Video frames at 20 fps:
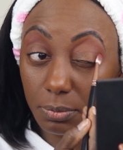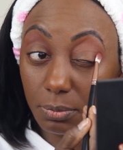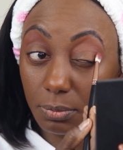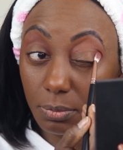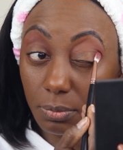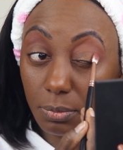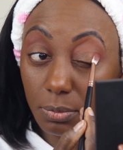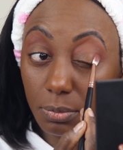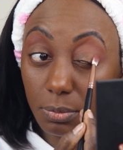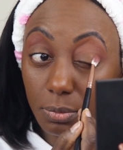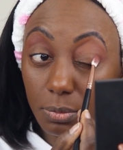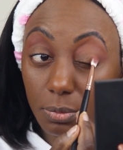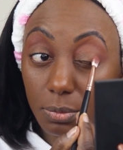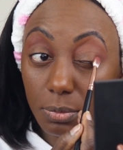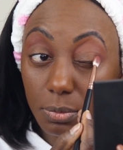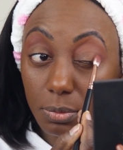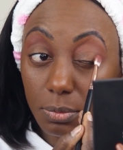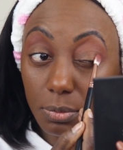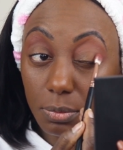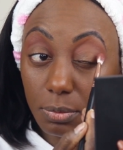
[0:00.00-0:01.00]

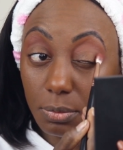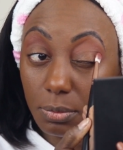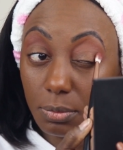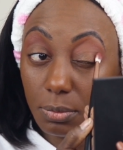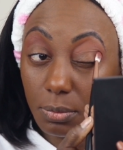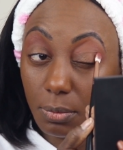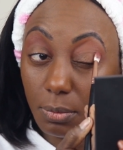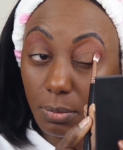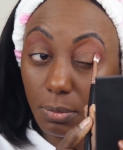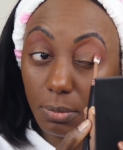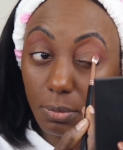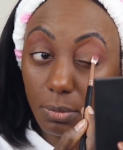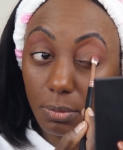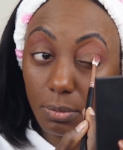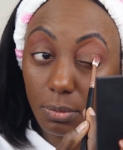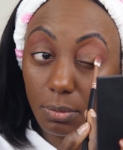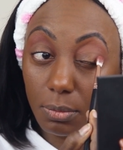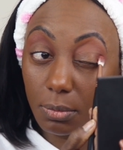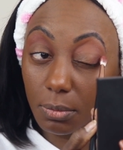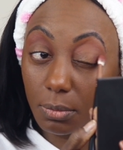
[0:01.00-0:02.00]

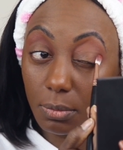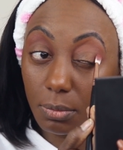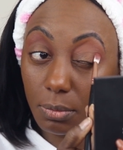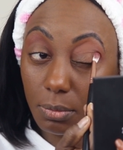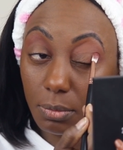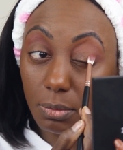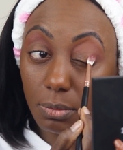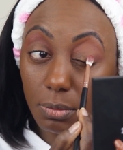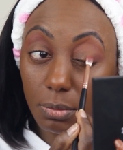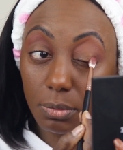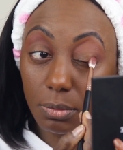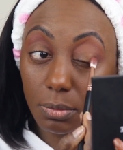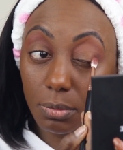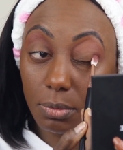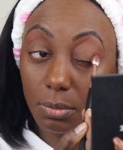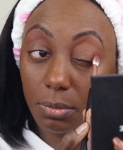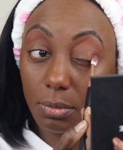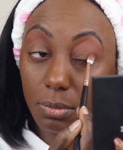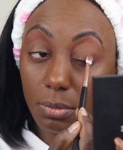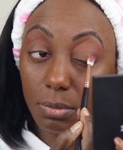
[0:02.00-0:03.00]

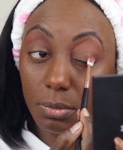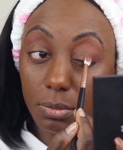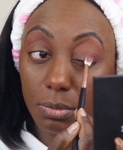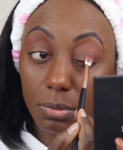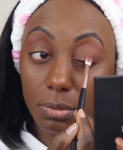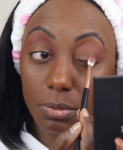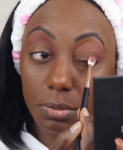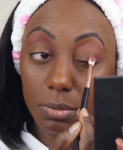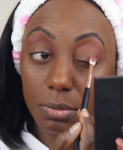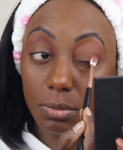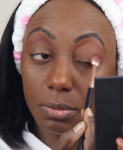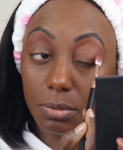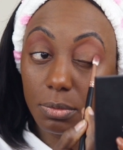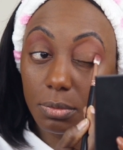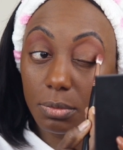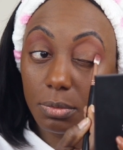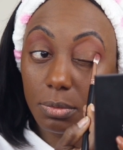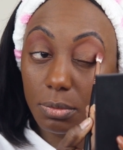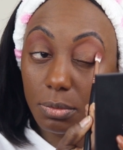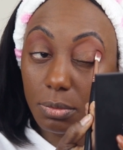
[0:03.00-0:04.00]

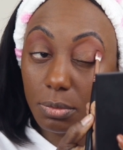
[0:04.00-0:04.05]
[no speech]